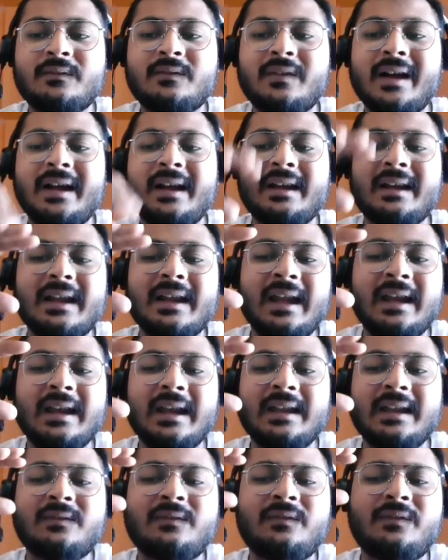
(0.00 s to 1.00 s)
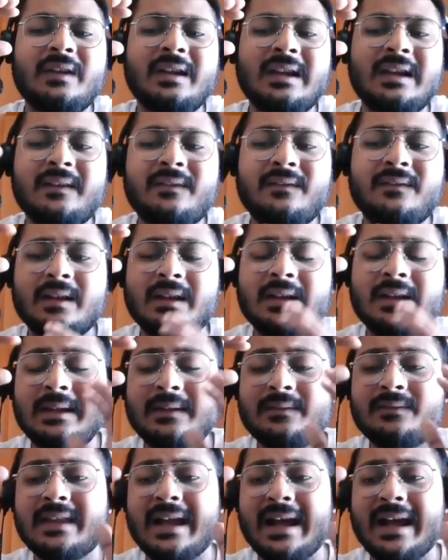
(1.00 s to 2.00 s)
fire, and if we
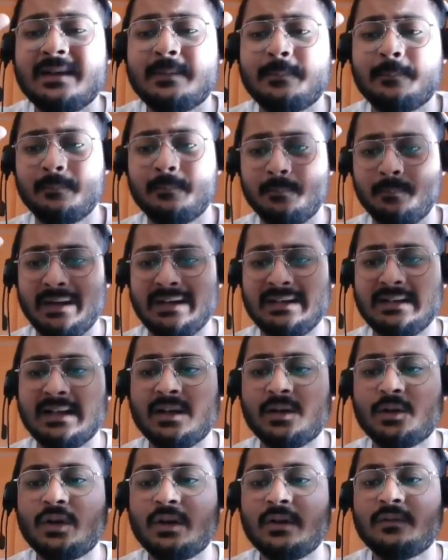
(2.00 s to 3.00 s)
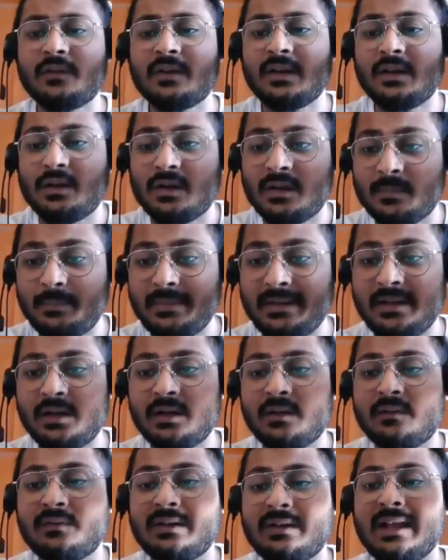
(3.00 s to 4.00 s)
leave that metal rod for a long
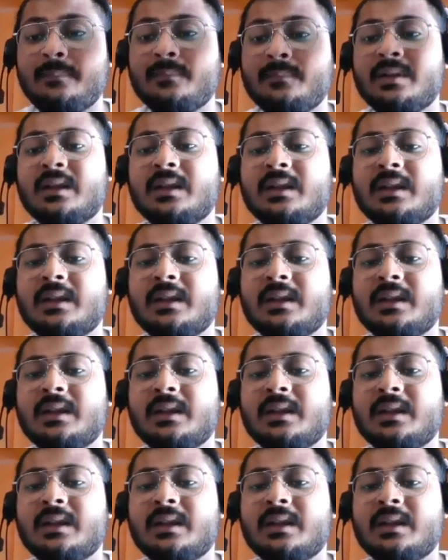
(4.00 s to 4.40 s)
period of time,